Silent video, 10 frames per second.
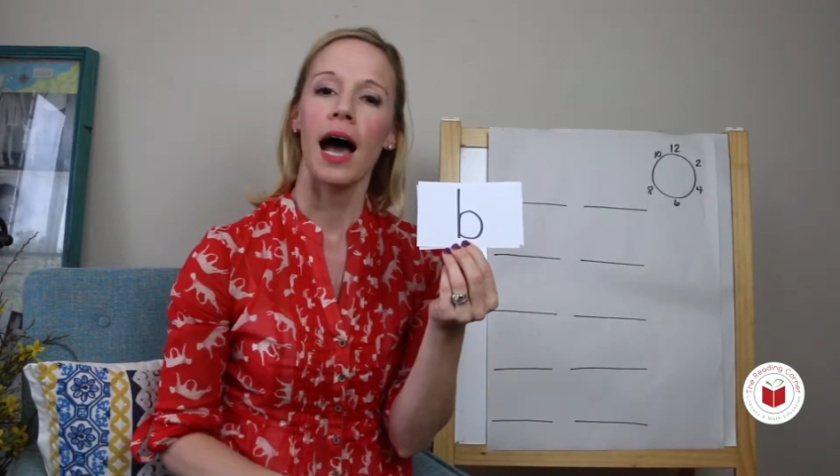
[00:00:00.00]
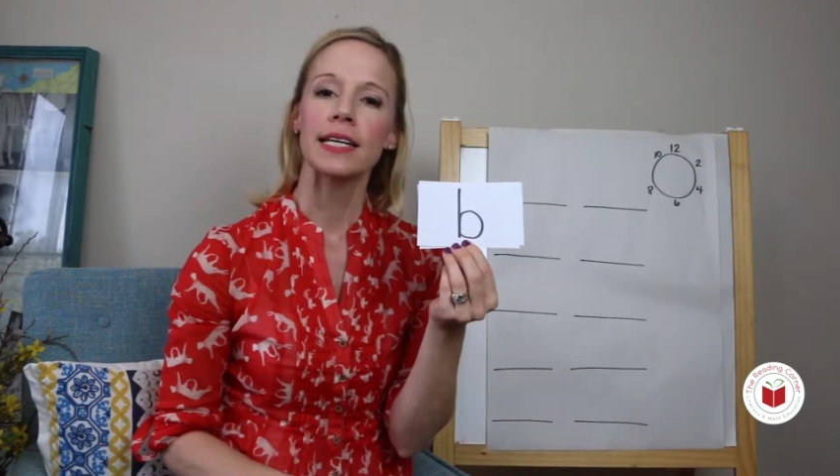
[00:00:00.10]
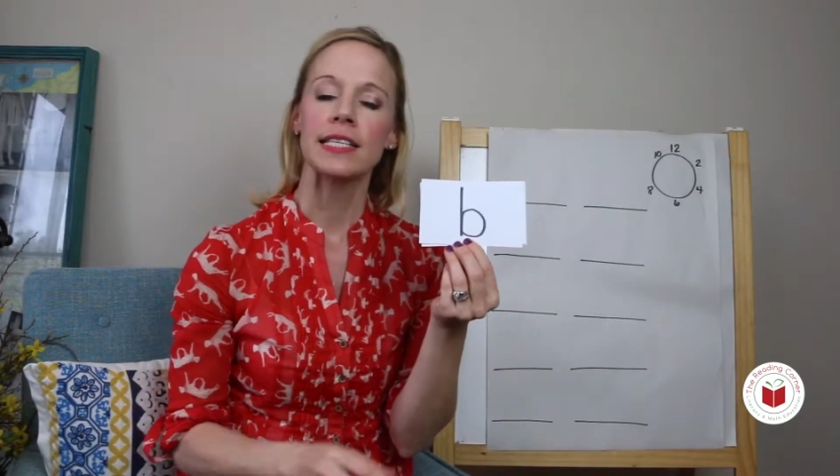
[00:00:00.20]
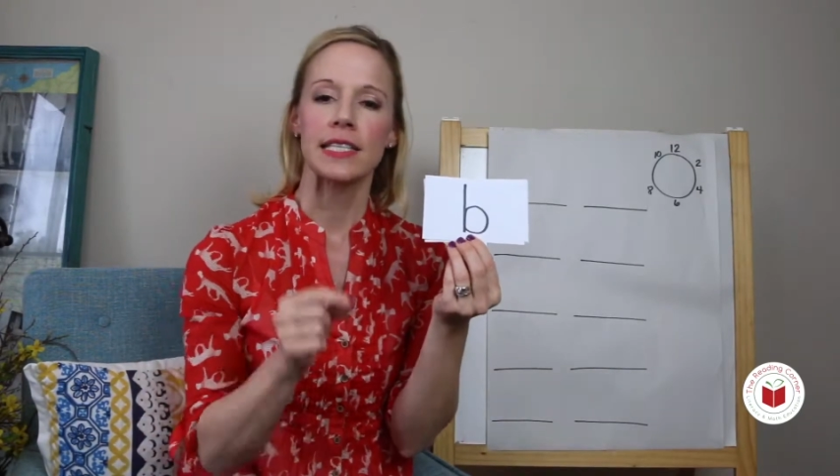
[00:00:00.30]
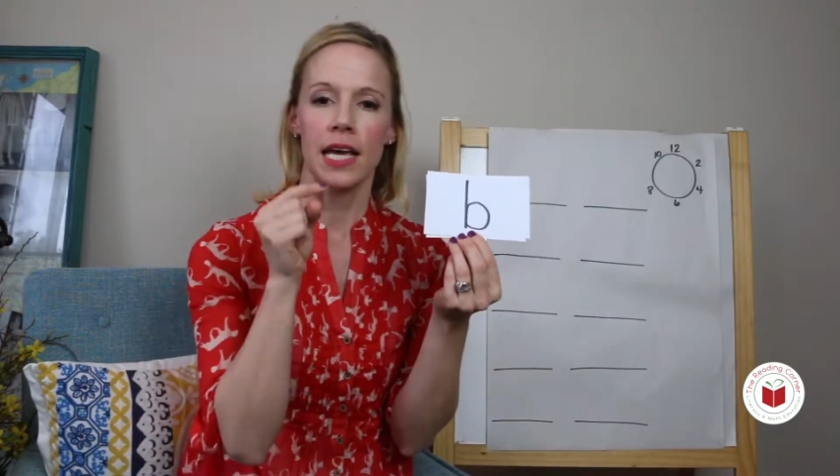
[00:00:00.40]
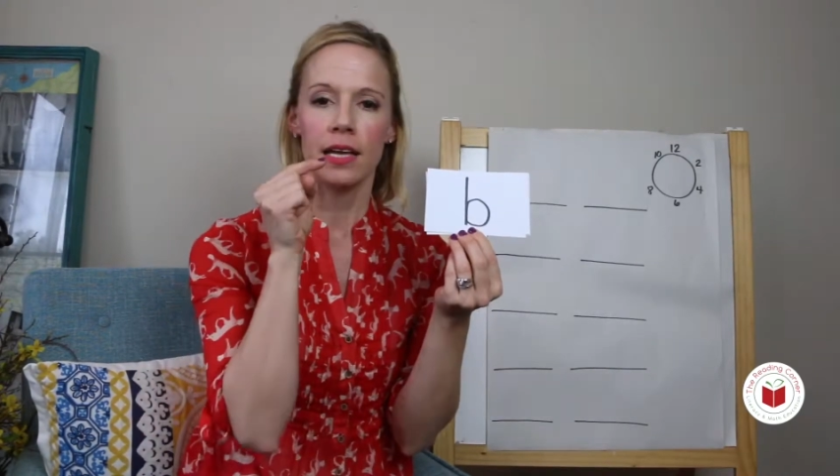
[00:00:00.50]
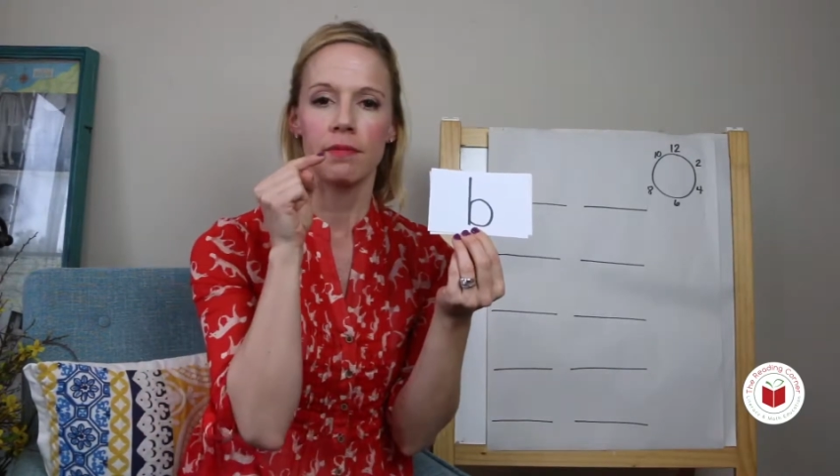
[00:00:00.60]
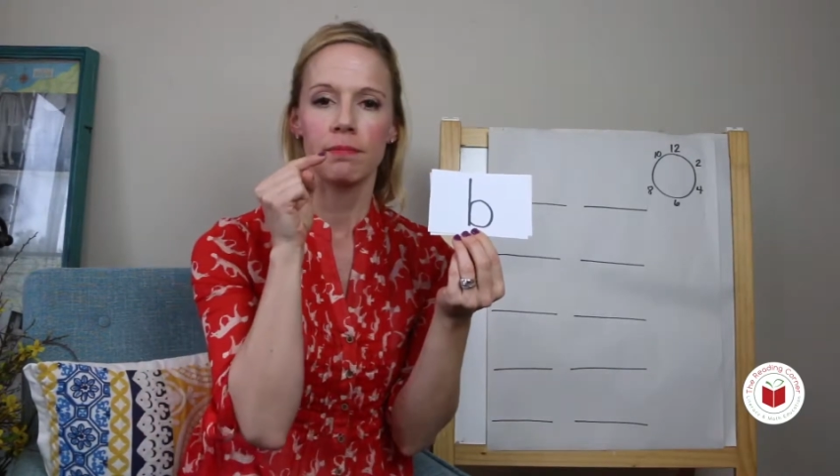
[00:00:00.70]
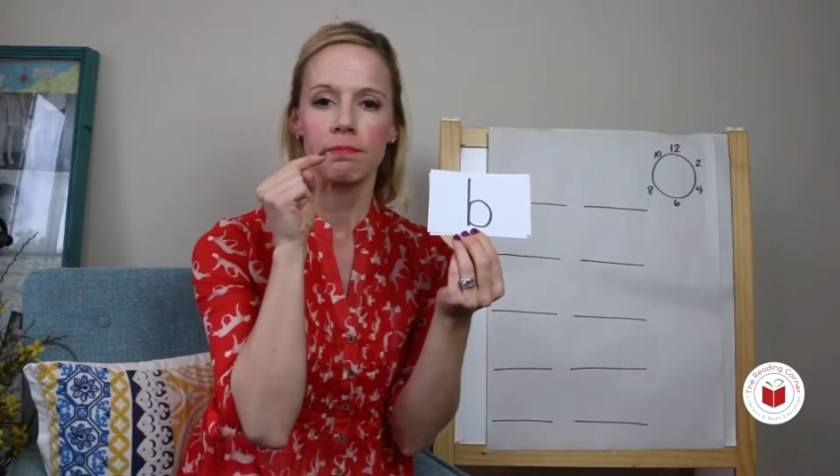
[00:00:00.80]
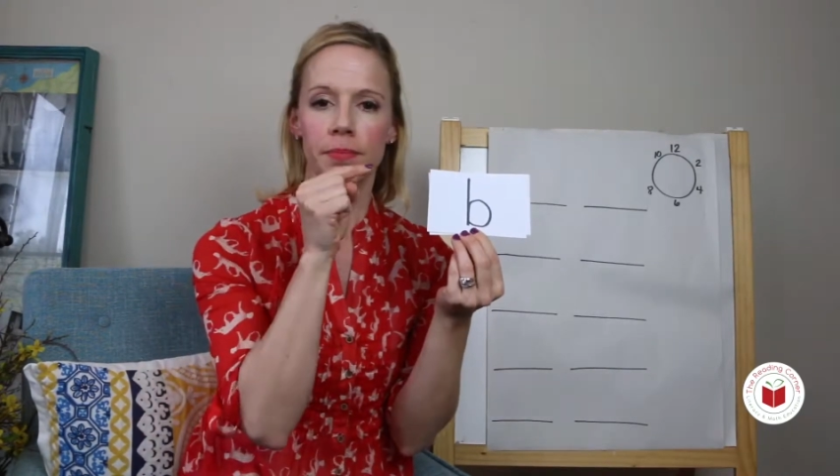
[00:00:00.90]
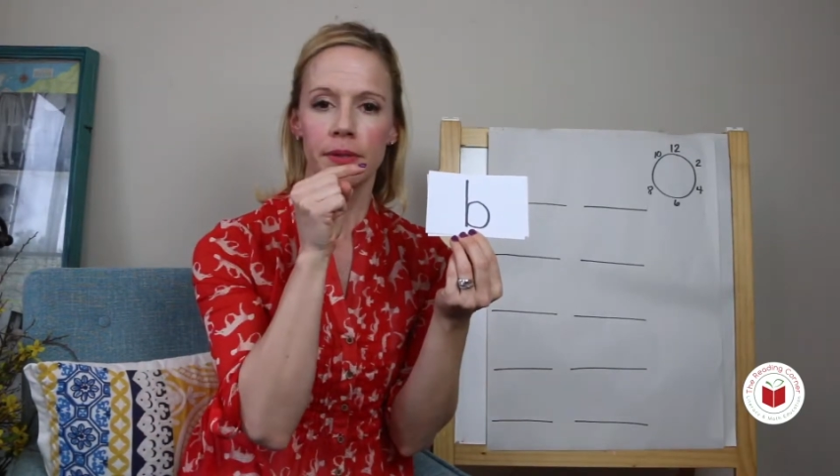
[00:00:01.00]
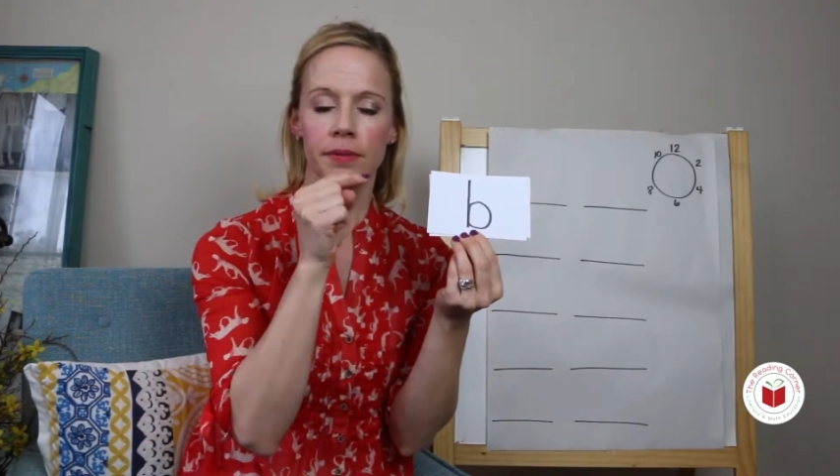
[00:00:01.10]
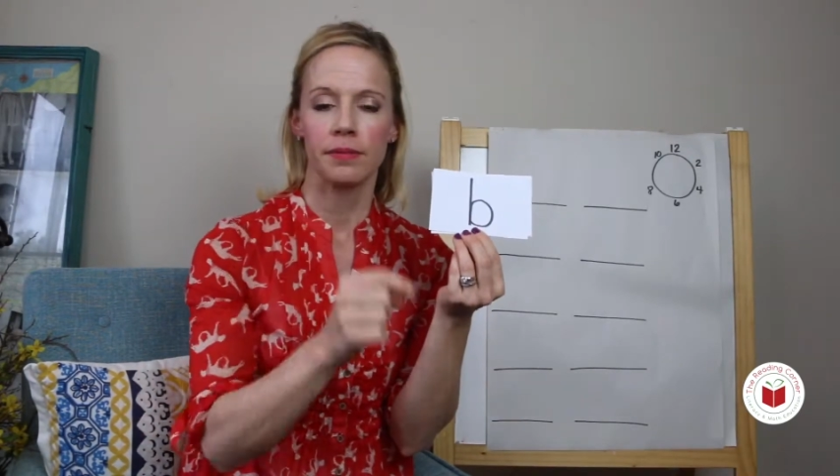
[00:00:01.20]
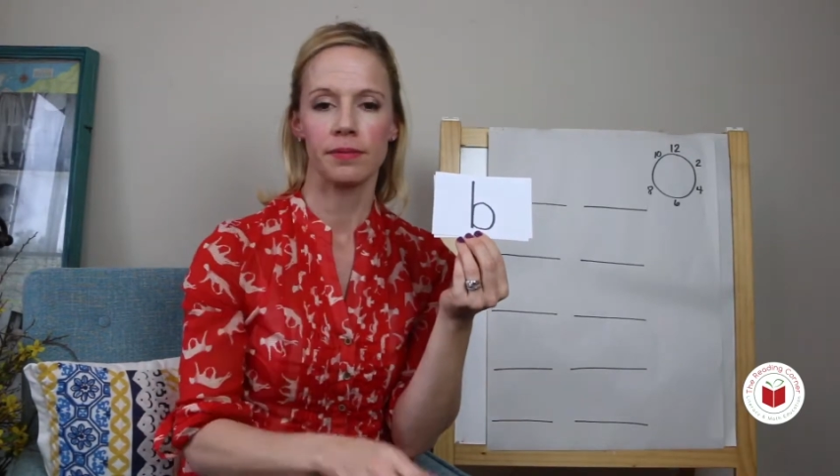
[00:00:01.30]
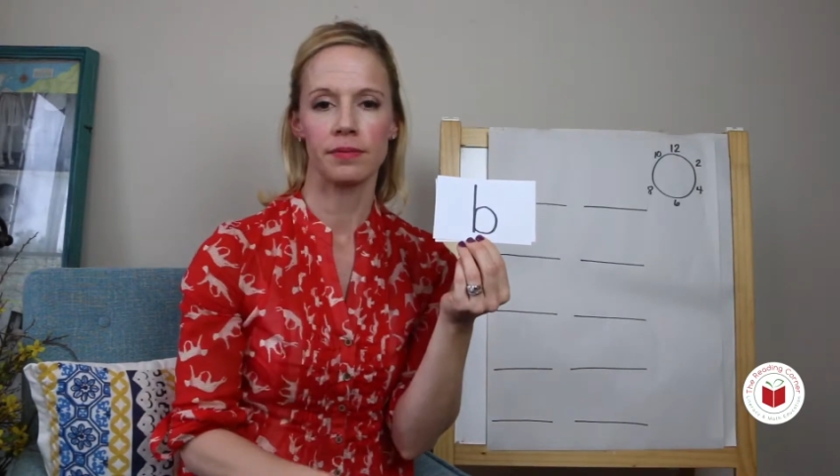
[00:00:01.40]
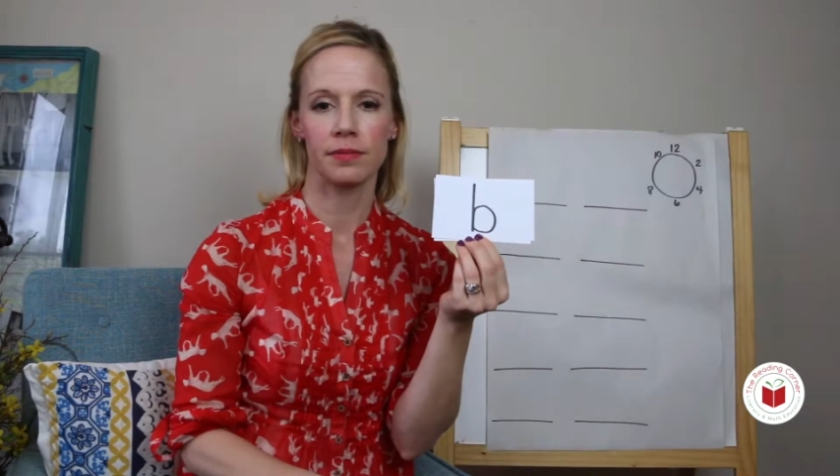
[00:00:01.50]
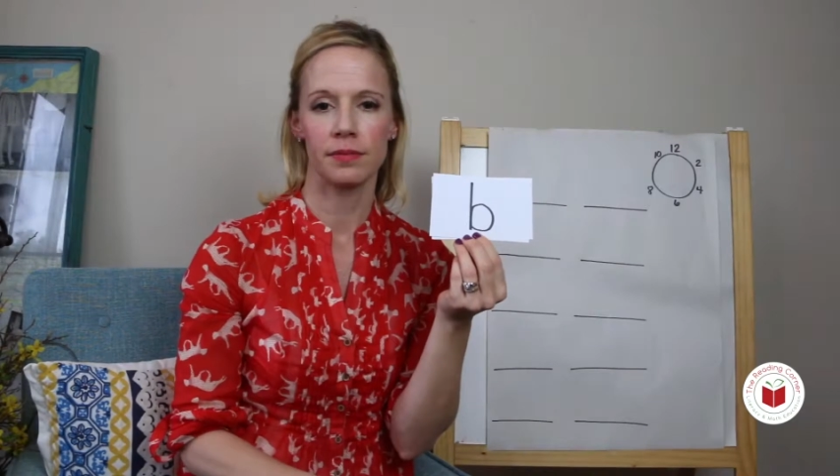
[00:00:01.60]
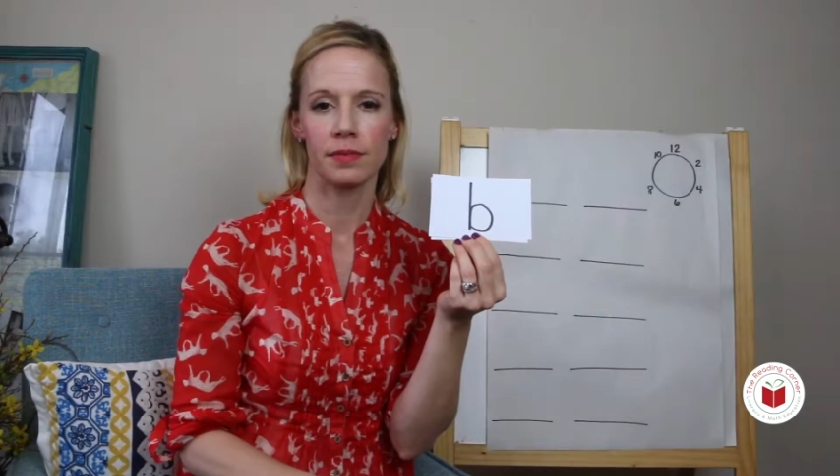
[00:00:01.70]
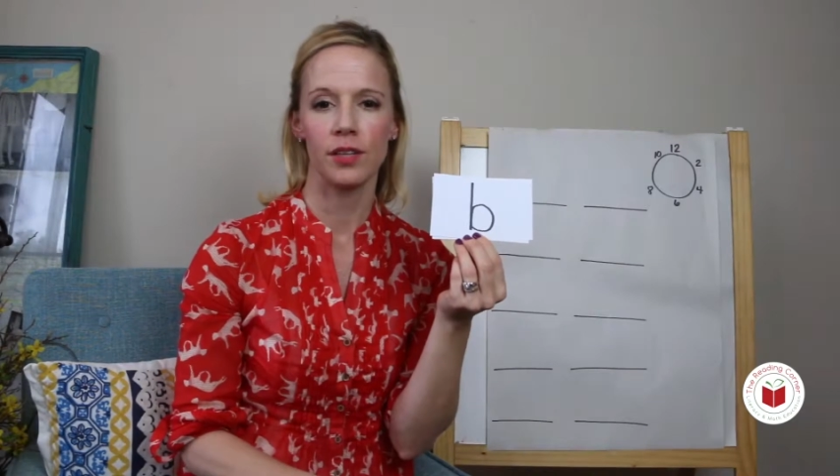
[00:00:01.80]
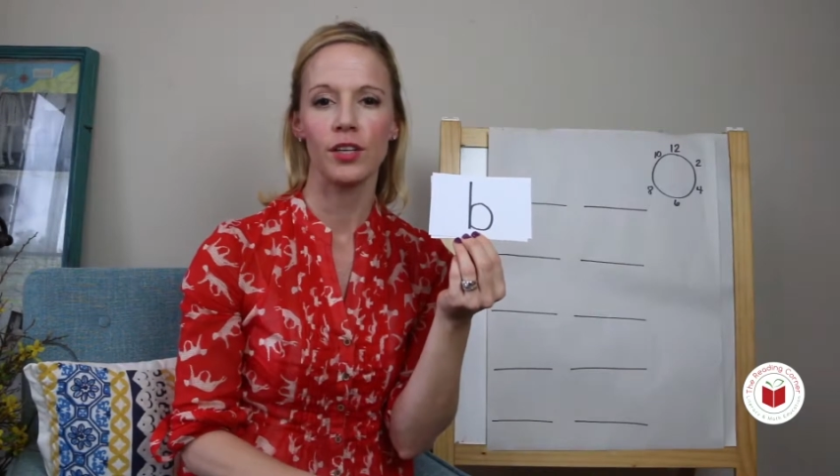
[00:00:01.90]
I say b,
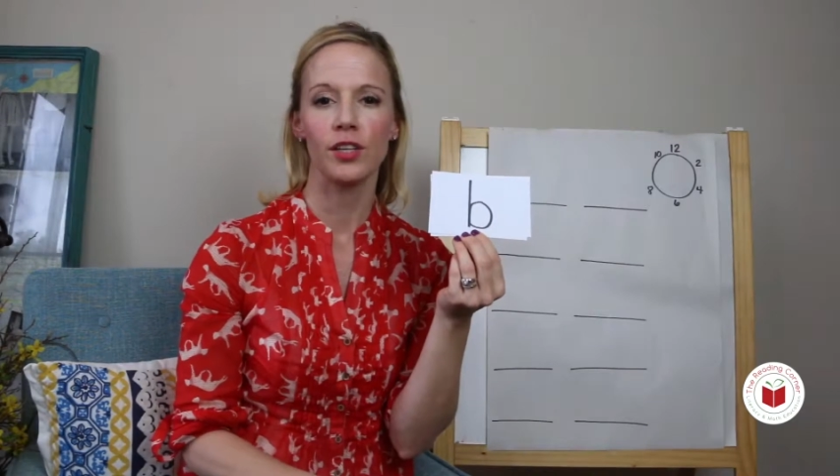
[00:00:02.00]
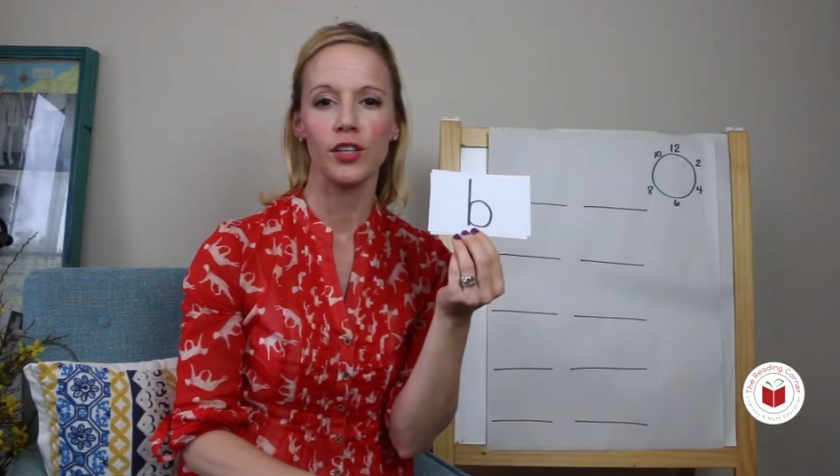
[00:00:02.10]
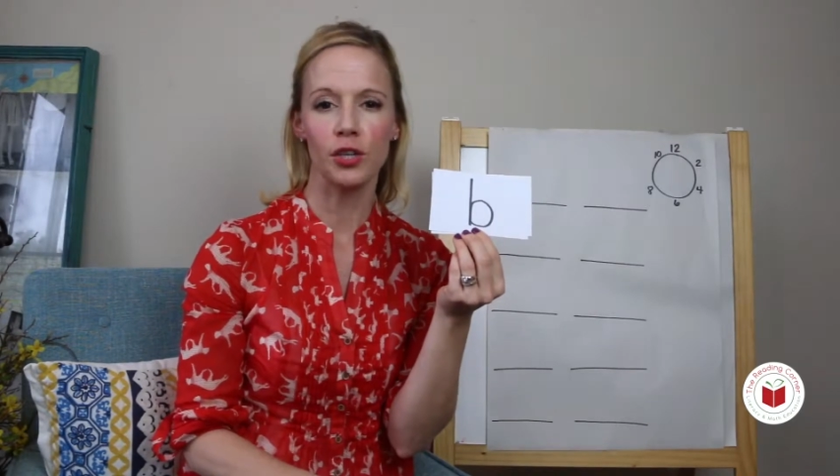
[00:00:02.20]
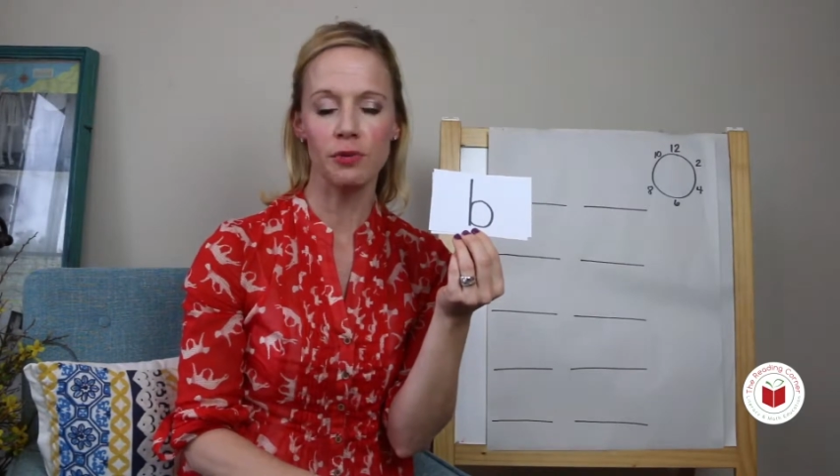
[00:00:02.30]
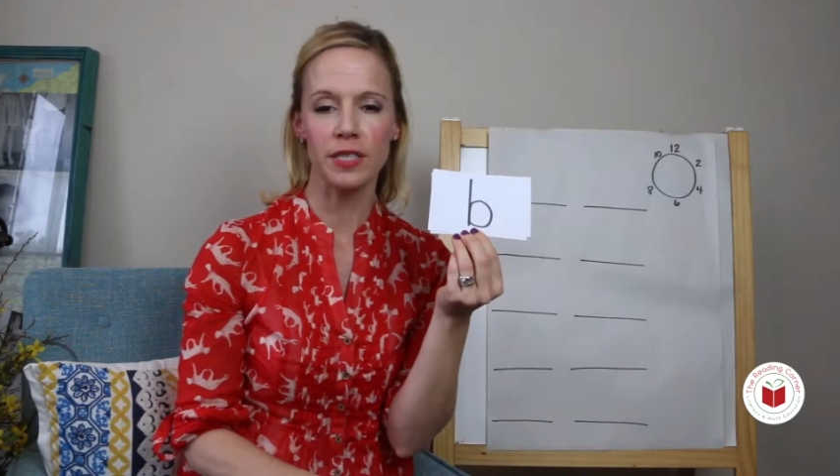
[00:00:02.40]
you